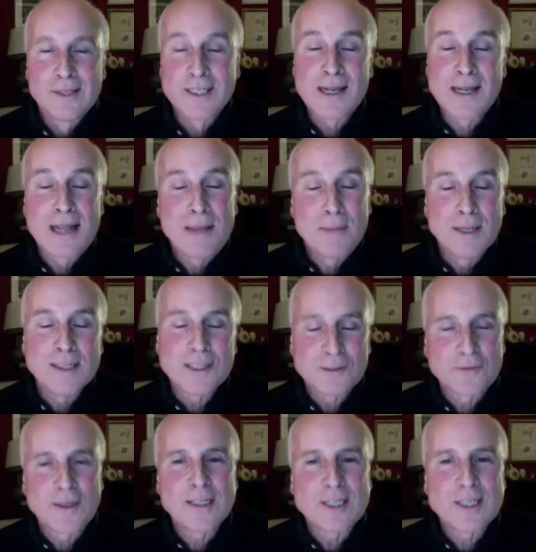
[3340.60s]
the
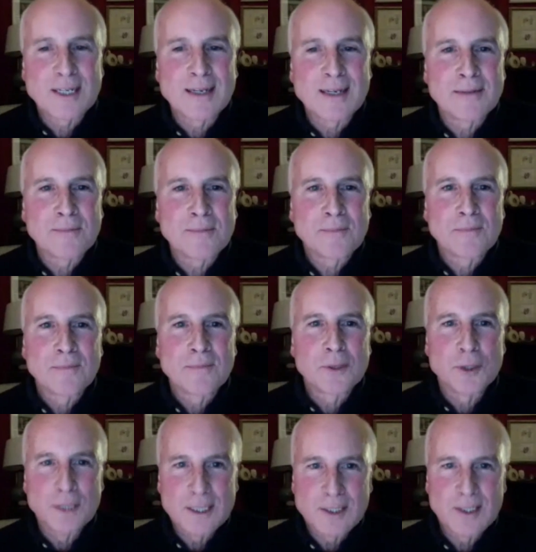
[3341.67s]
dilemmas facing
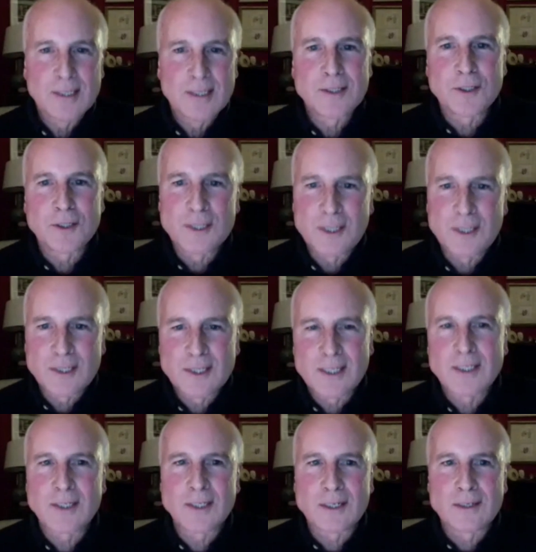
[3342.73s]
Tunisians, Tunisian
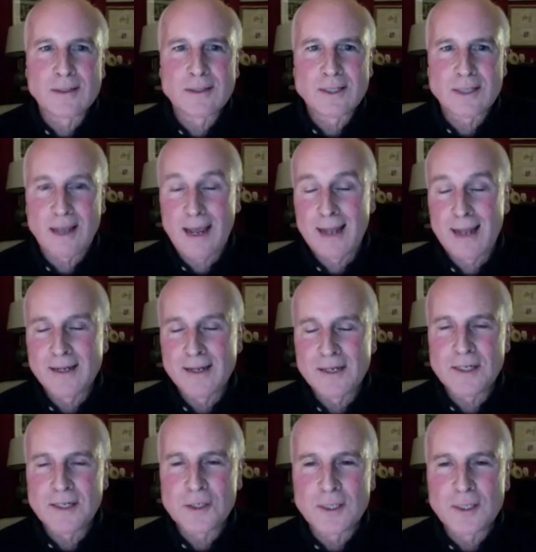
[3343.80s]
citizens, and
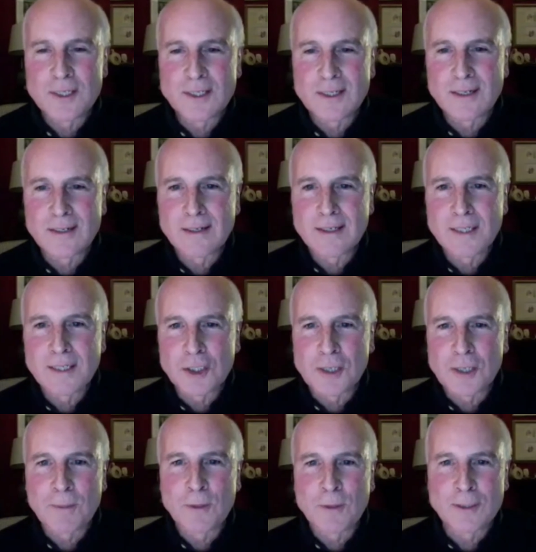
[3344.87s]
indeed Tunisian
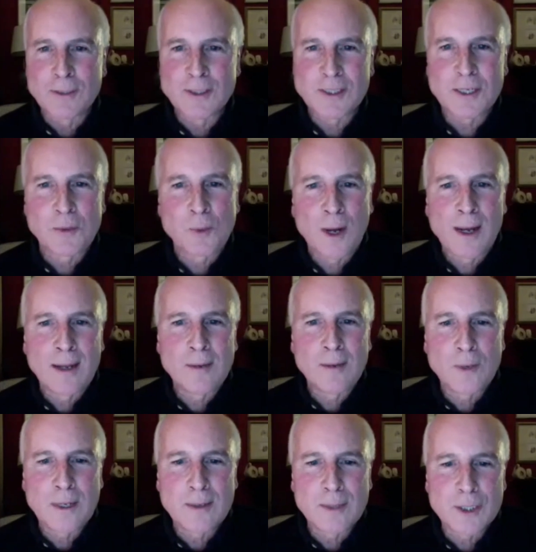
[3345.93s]
leadership. And you can see why
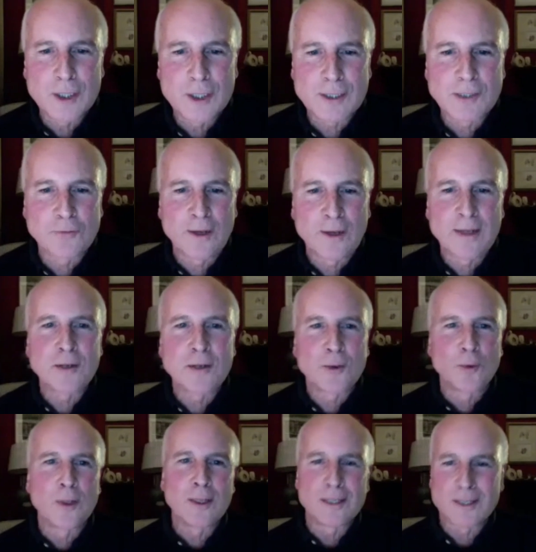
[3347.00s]
we were justified in
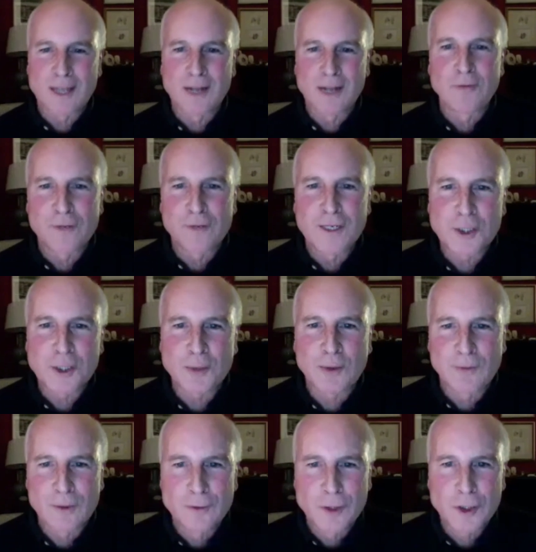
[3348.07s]
calling this unfinished
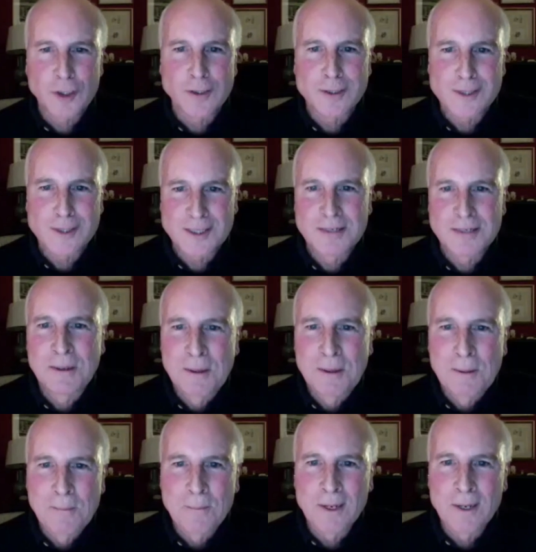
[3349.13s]
revolutions,
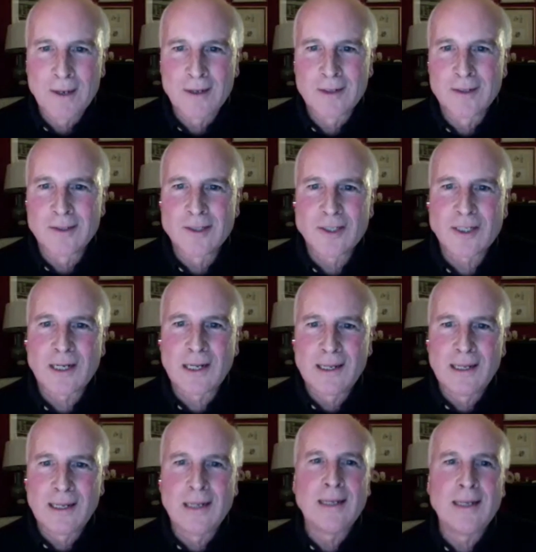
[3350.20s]
because
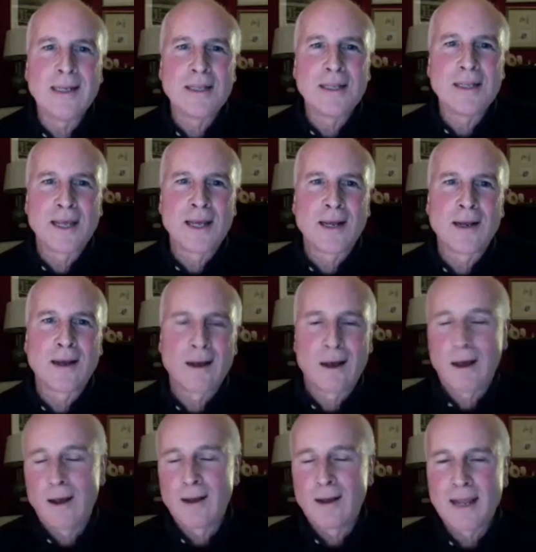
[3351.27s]
clearly there
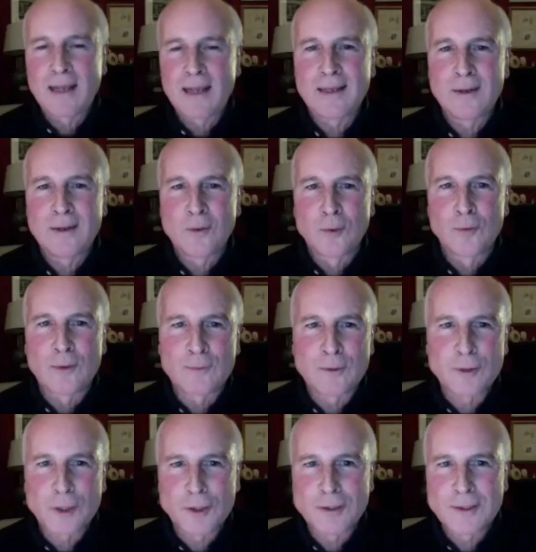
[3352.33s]
are, like in all
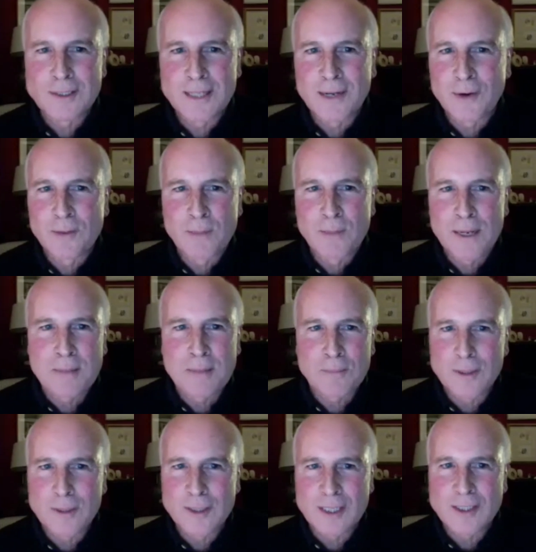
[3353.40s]
revolutions, there are many
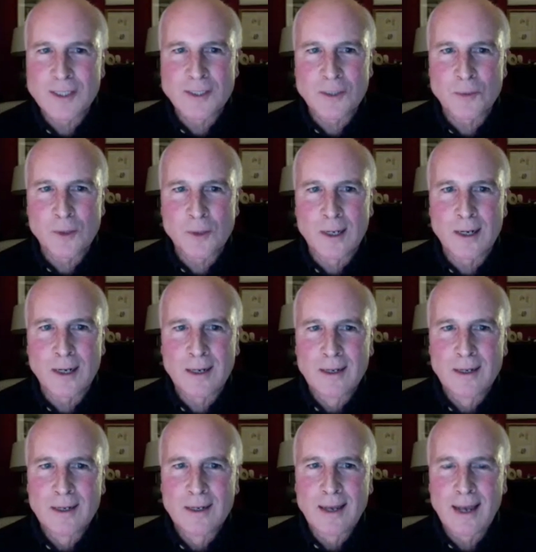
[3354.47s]
processes at work.
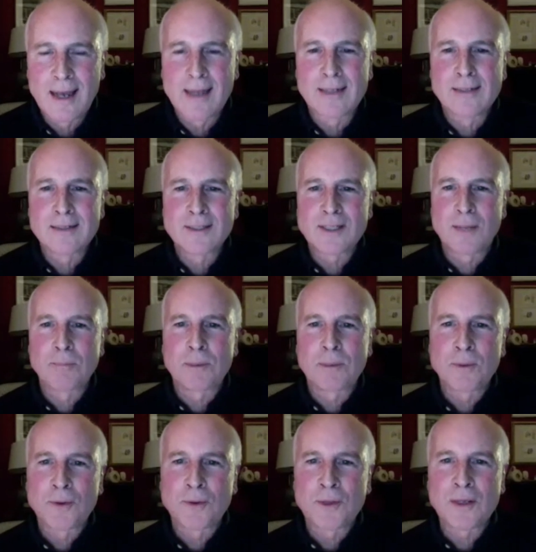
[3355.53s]
And some
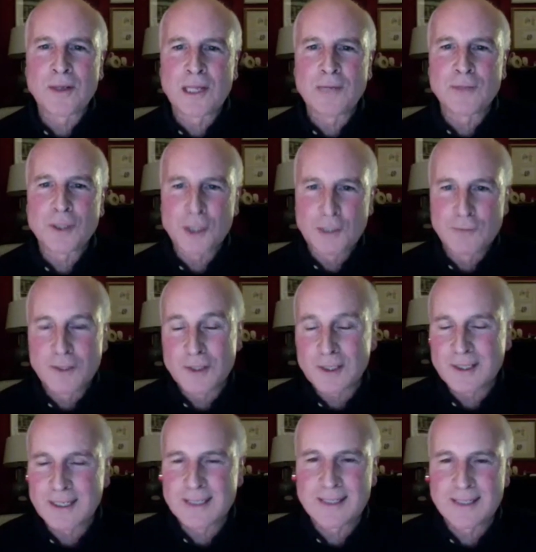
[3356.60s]
people think they've achieved a
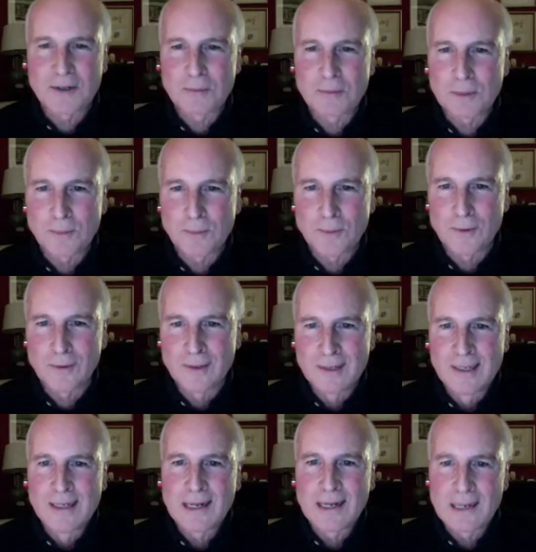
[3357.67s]
success, and other people
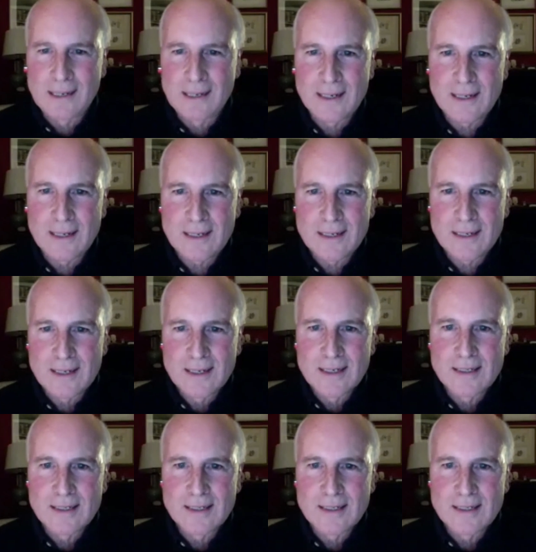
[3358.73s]
clearly